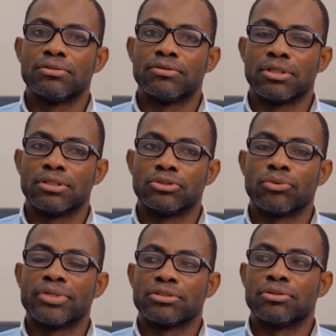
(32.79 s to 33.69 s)

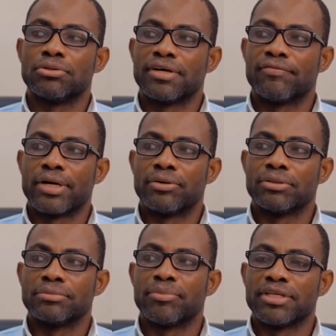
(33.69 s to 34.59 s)
towards
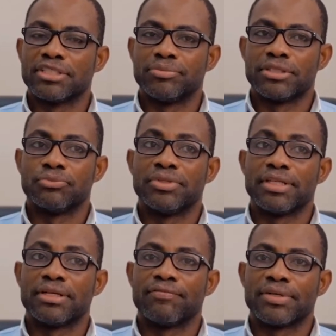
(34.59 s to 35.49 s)
coronavirus management within
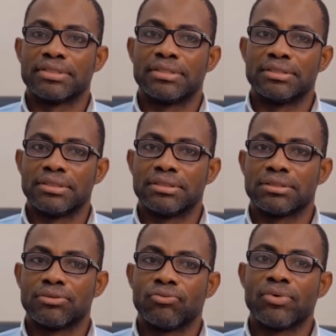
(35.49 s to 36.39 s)
our facilities,
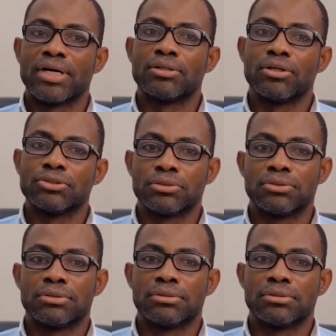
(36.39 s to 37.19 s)
while also